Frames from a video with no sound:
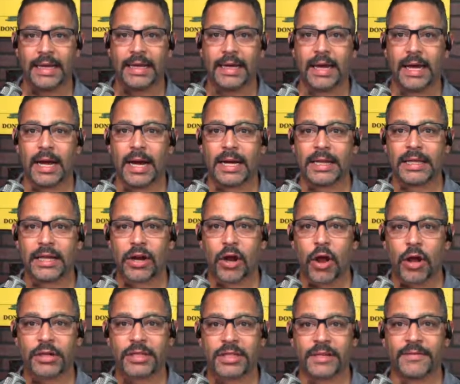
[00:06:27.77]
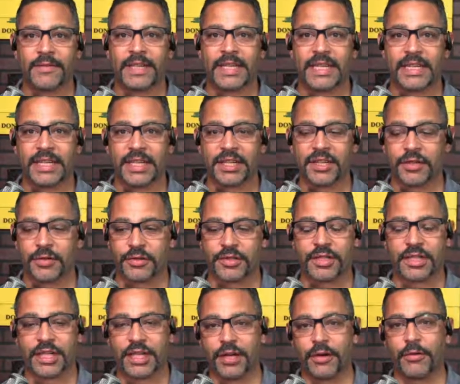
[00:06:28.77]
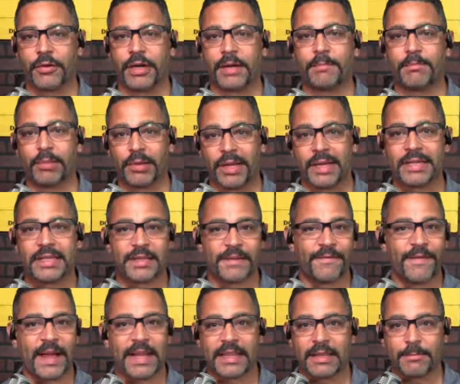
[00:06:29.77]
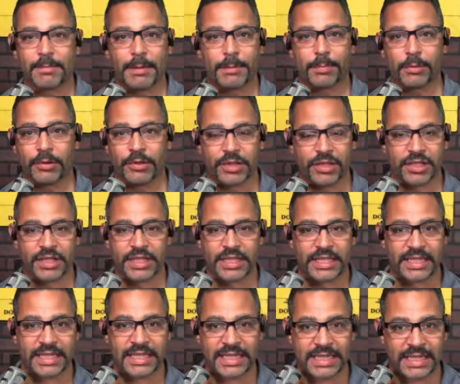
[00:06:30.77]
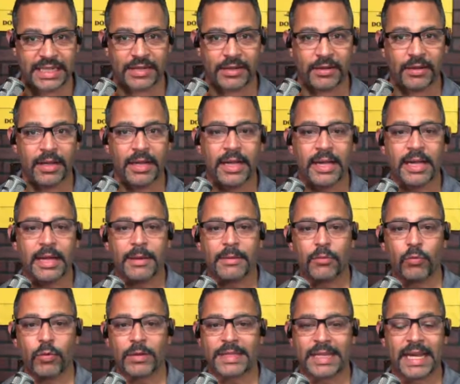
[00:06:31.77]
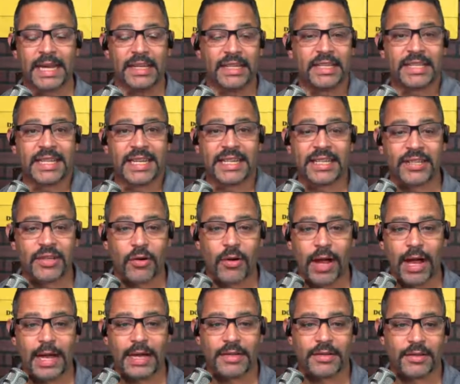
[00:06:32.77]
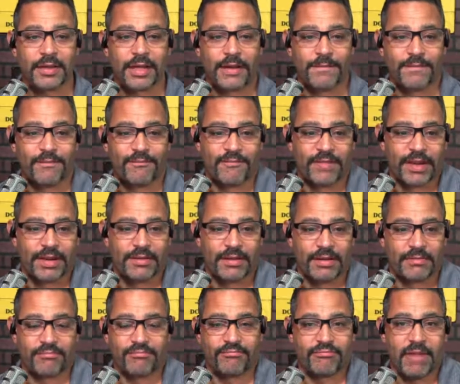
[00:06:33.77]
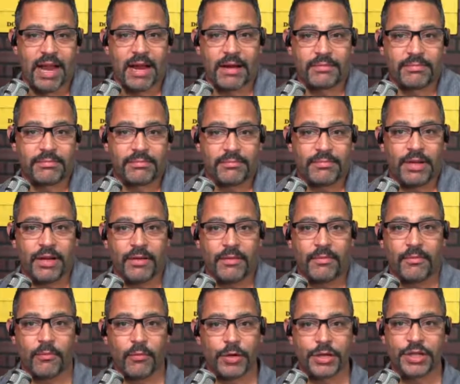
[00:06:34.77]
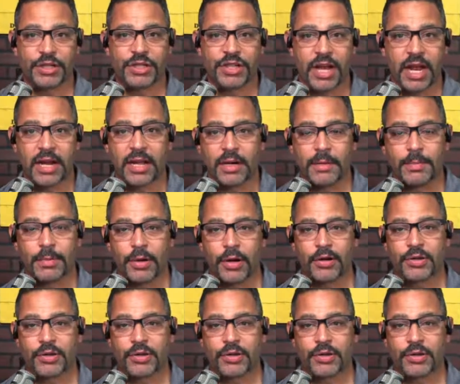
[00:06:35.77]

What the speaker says: All right, the cost of the additional security plus the fact that people are just going to steal, once again, just gets so high. So they figure they're not, we're just not going to put our